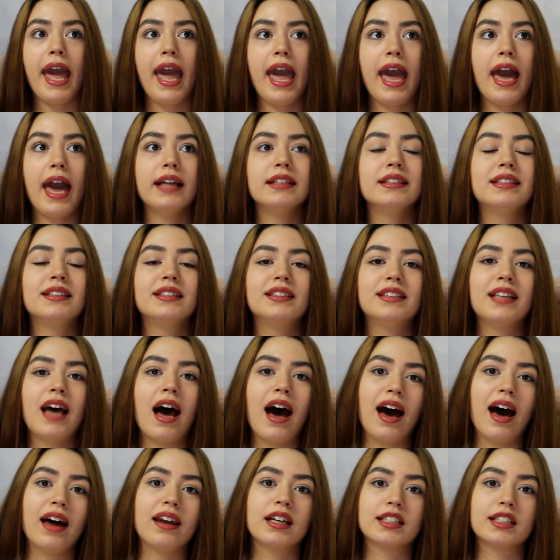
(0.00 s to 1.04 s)
and
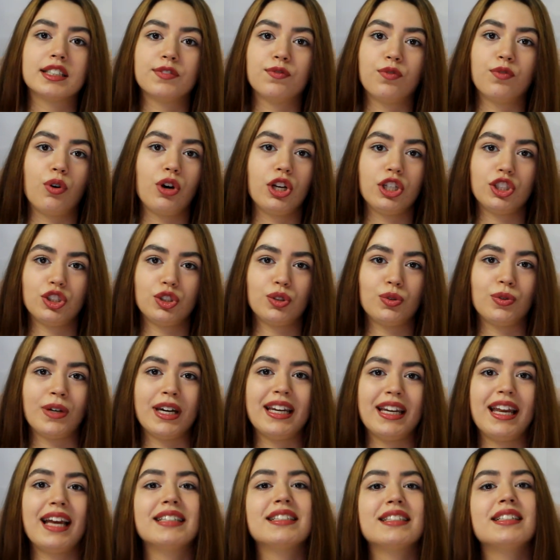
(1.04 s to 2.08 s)
Tara's voice to
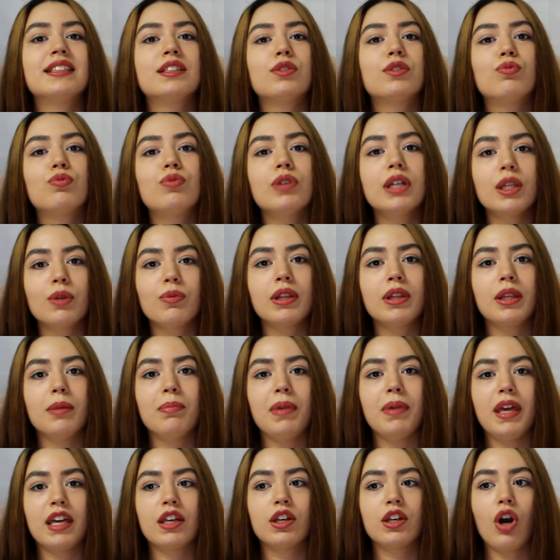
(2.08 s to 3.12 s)
it, as it's a really, really
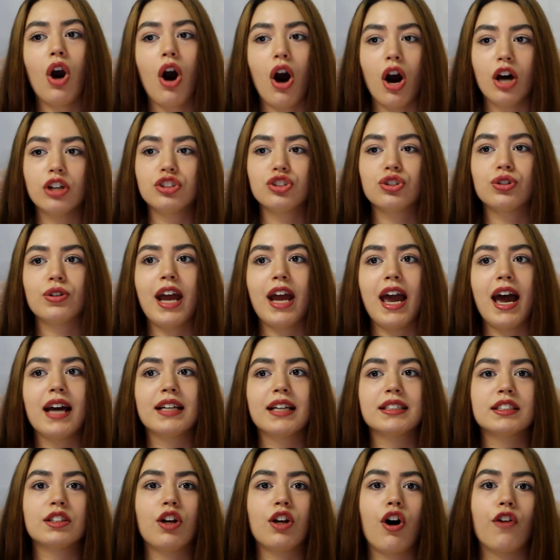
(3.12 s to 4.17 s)
big
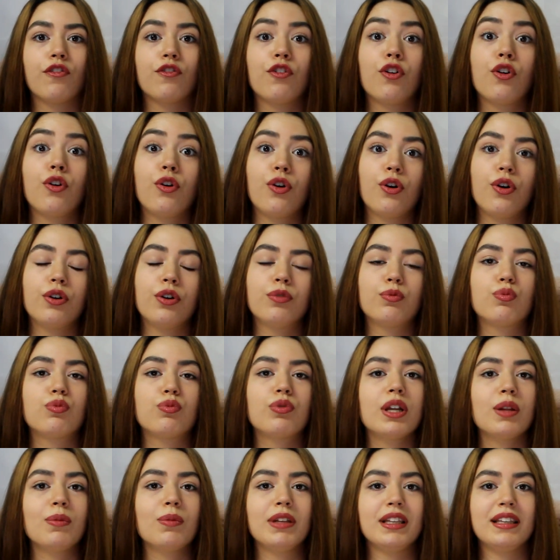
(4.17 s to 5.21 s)
contrast of her
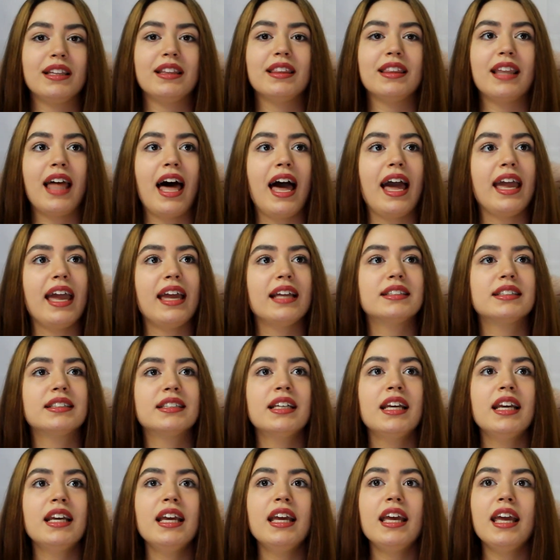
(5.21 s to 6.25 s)
really light
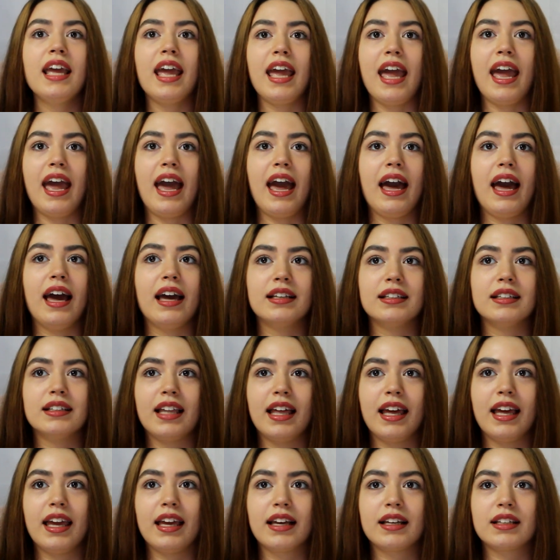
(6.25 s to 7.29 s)
and
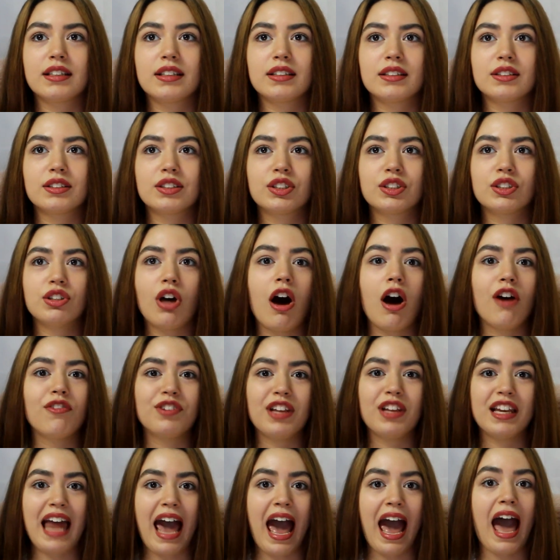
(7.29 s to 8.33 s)
like
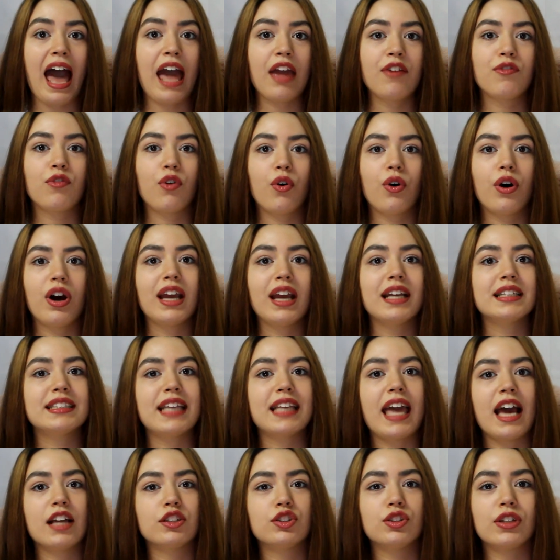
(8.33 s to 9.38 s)
soft and high voice
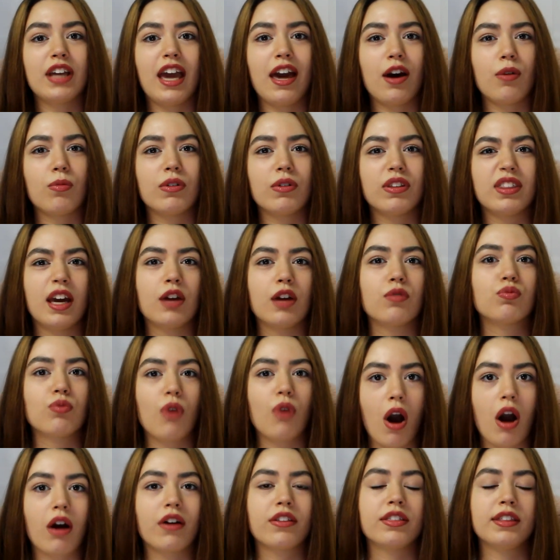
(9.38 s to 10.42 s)
and together with that
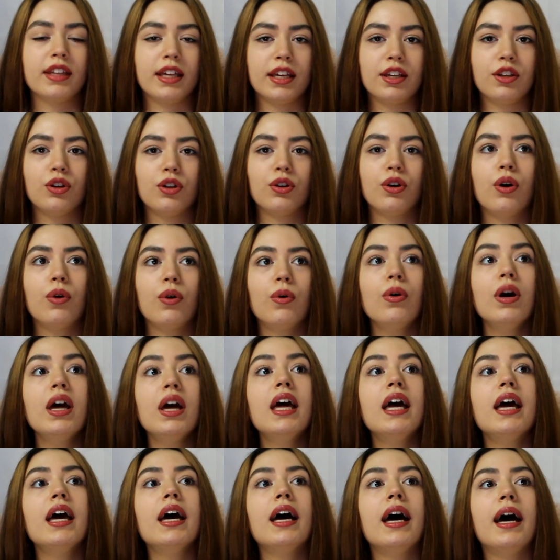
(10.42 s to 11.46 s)
rock thing, you know?
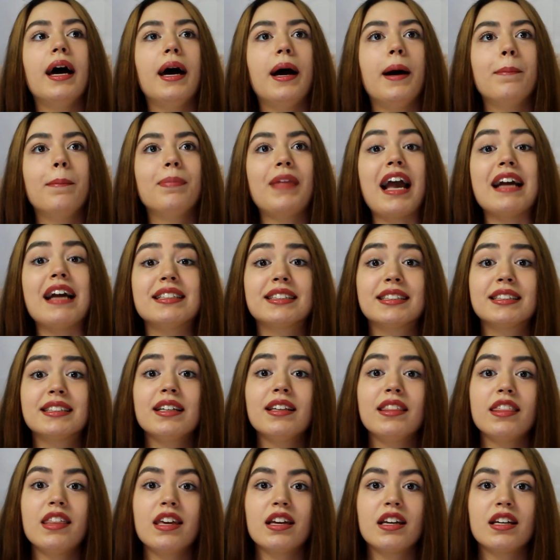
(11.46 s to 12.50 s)
Um,
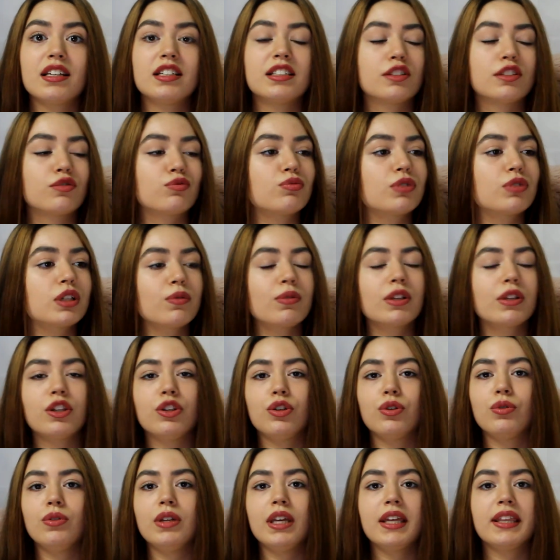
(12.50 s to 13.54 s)
still think it is a really
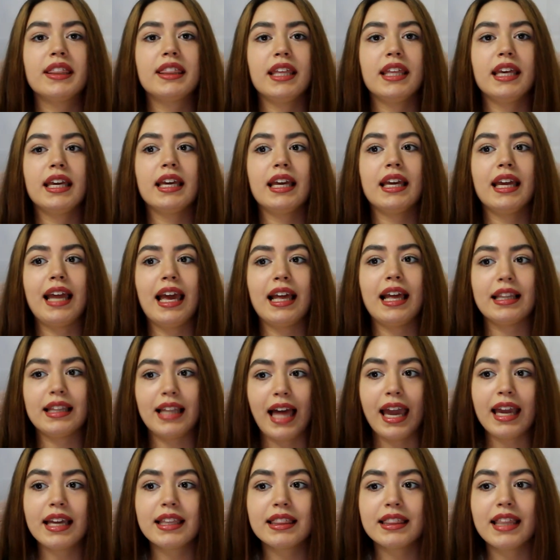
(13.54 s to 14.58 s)
unique thing and I
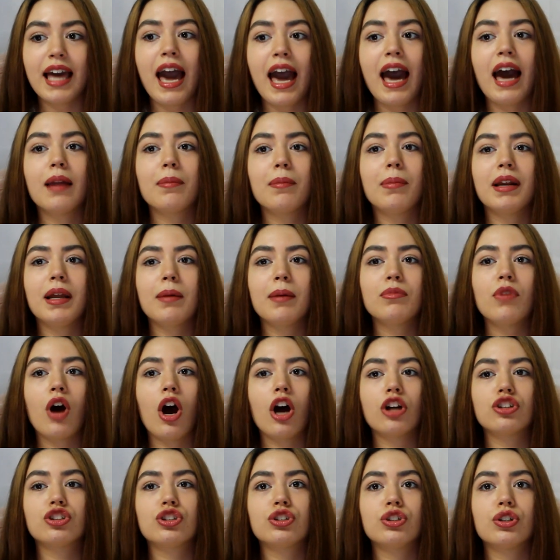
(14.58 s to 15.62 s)
like that, but I'm
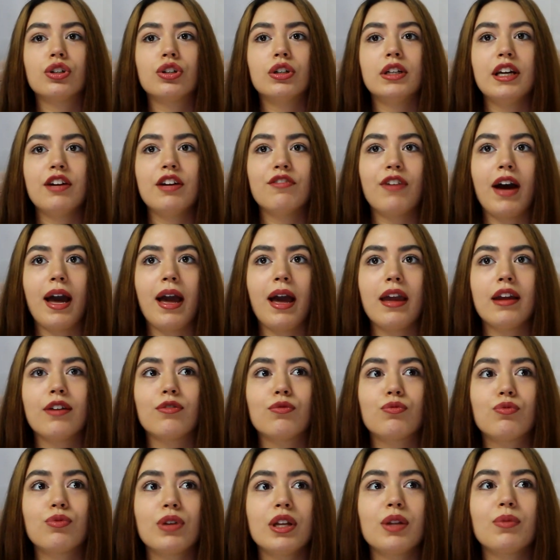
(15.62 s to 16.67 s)
not sure if I
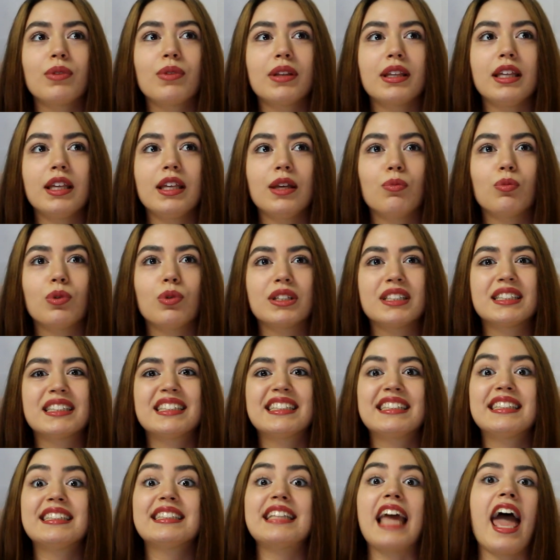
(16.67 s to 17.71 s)
really would
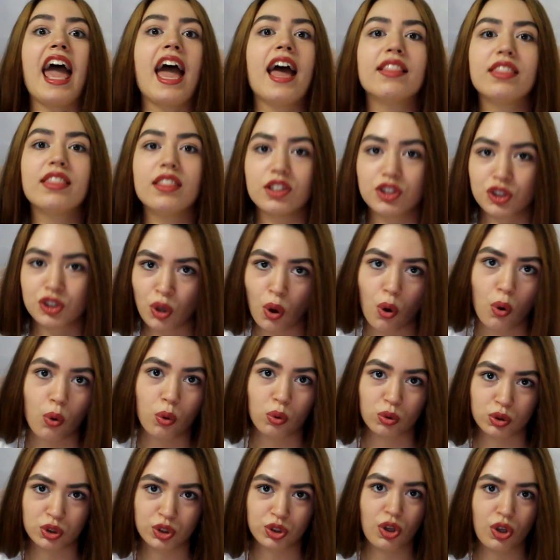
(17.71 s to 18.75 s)
stand this
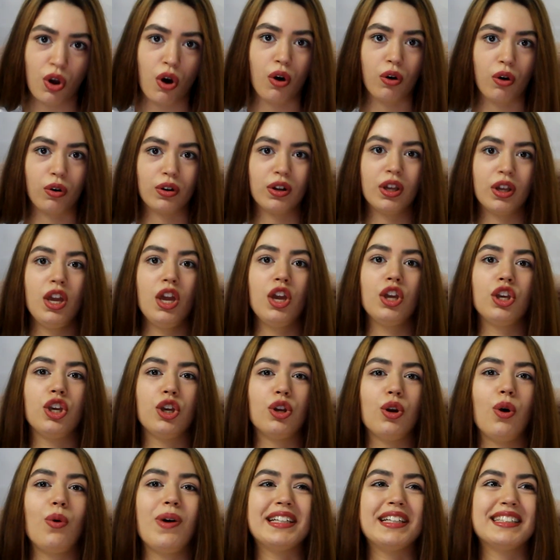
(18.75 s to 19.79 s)
whole song,
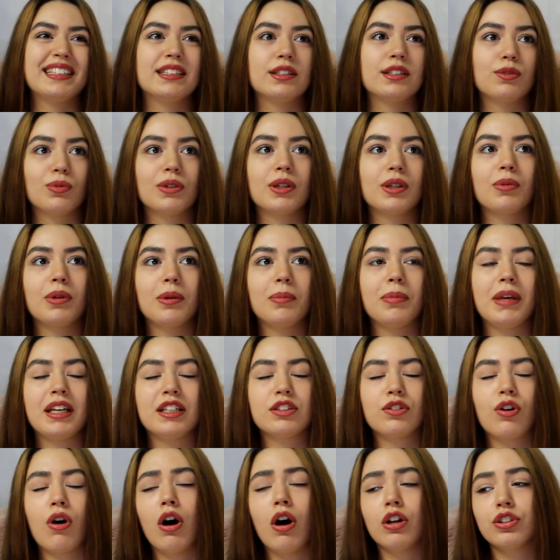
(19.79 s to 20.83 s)
you know, as it's a really big
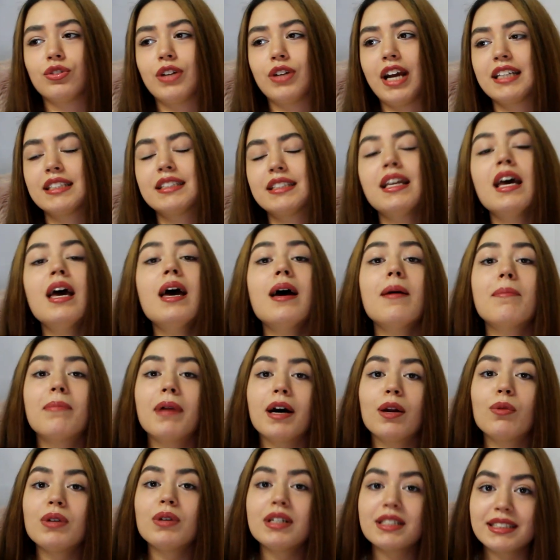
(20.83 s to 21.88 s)
contrast.
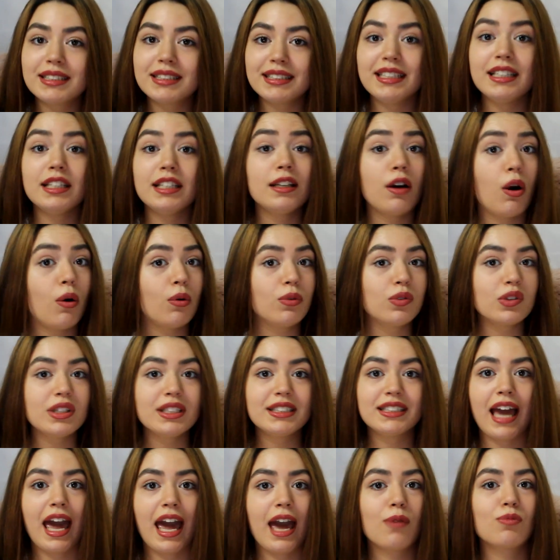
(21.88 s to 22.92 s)
But we'll see,
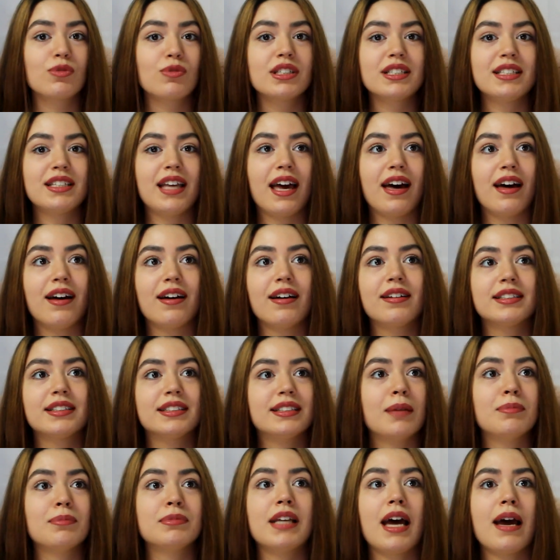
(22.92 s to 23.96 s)
only time will tell.
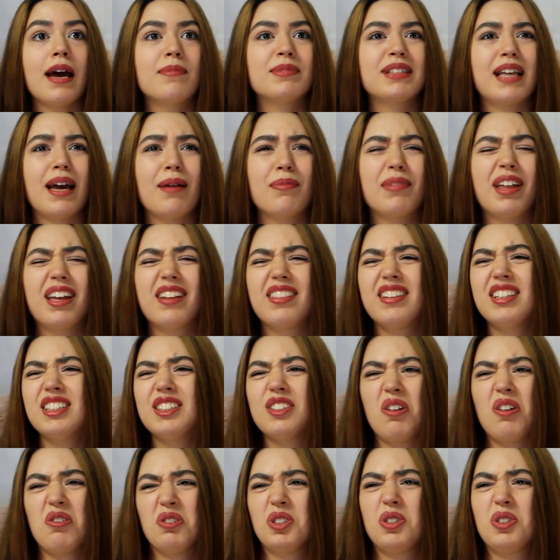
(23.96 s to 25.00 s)
Sometimes I'm like, this
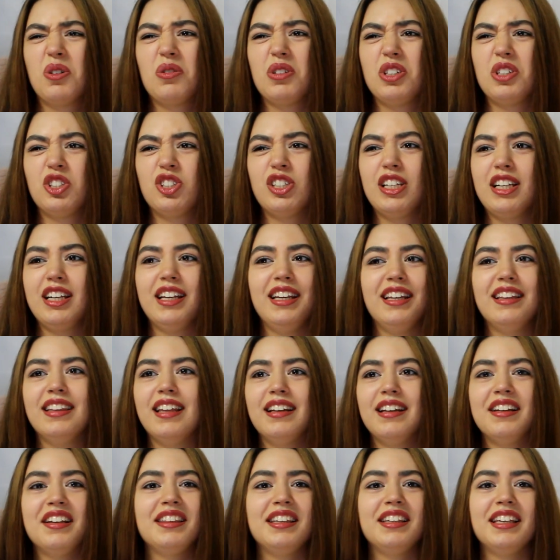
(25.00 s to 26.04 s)
song's totally shitty, and
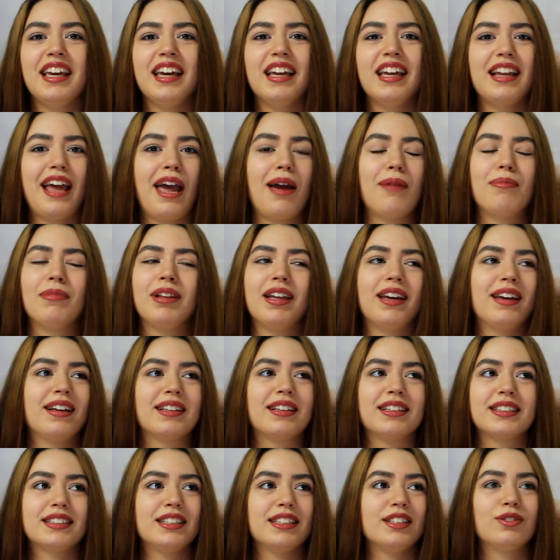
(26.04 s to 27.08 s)
then in the end I'm
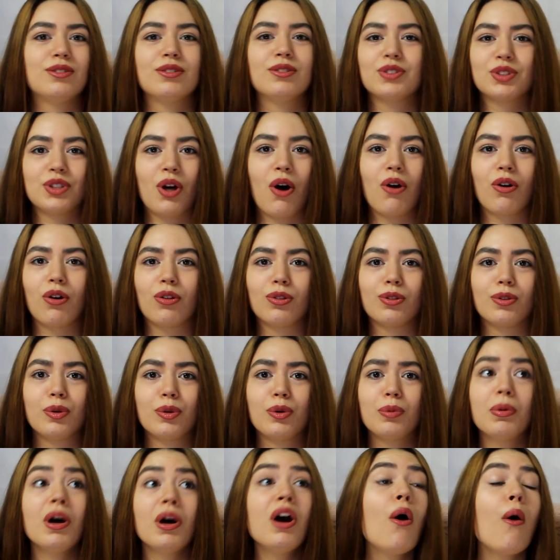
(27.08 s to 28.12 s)
like listening to the song on
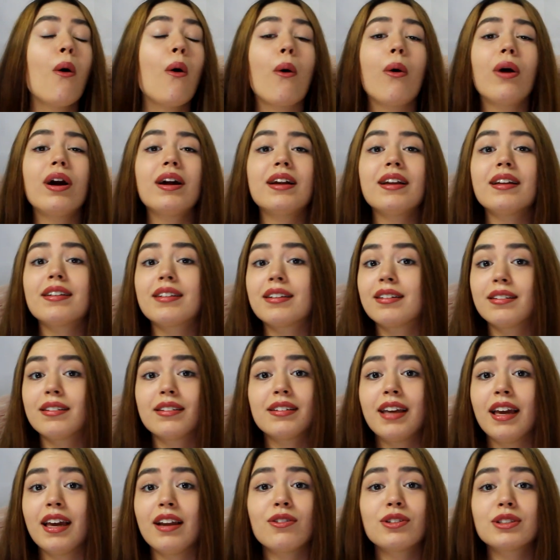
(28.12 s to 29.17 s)
loop. Or it
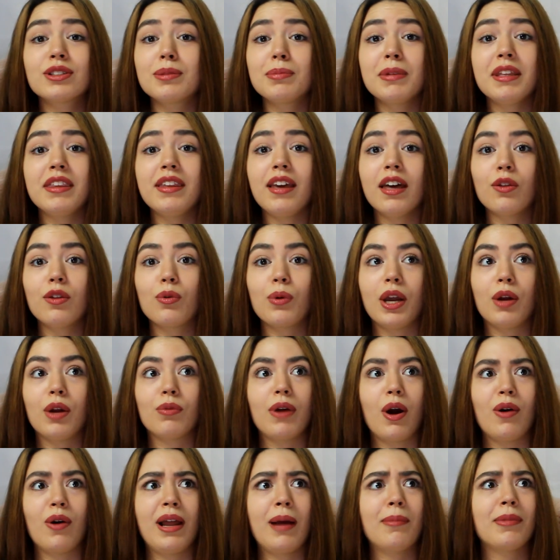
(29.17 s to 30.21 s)
can also be the other way
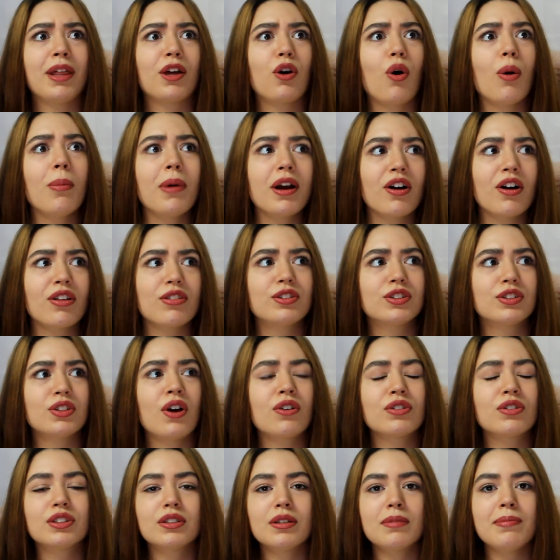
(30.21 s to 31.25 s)
around. I'm like, oh my god, this
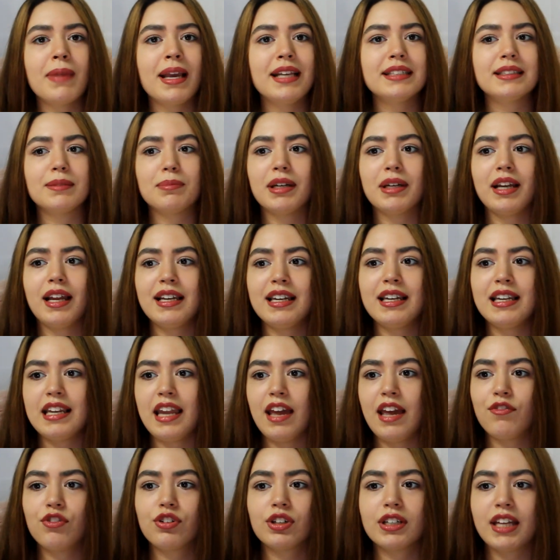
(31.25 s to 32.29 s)
song's so amazing, but I
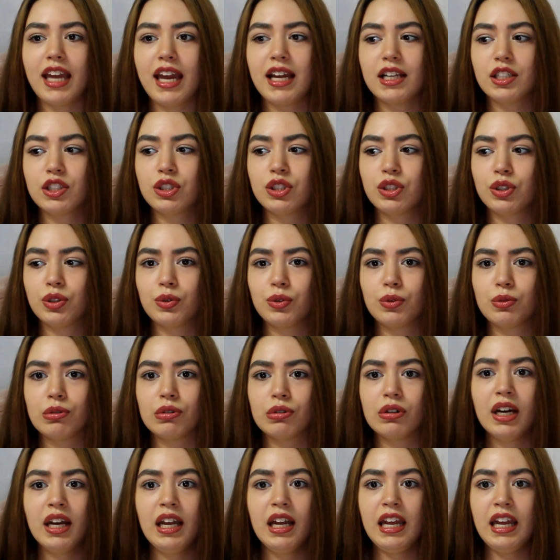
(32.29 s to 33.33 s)
never get
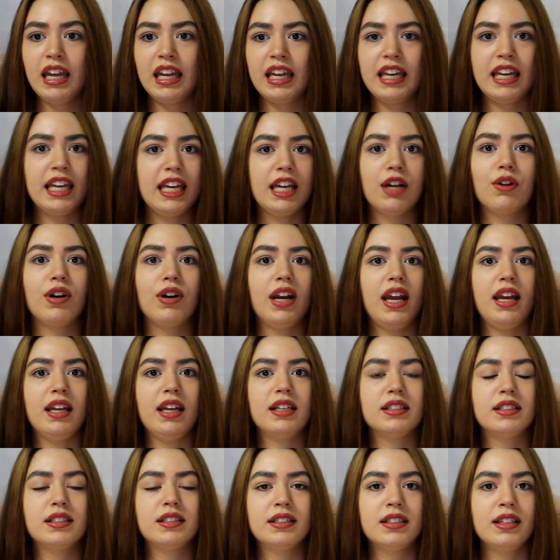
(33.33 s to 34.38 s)
to hear
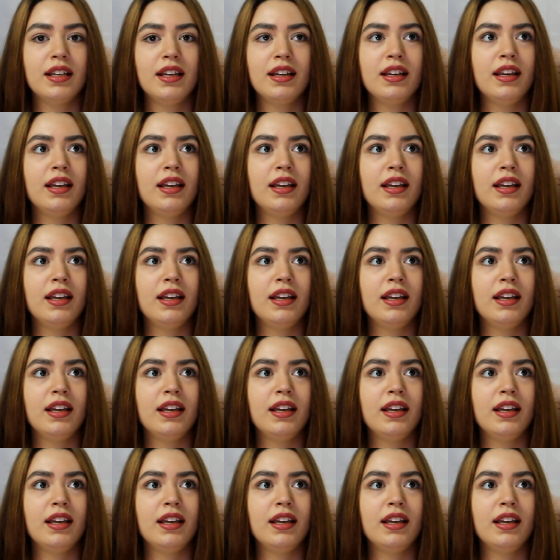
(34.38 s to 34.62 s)
it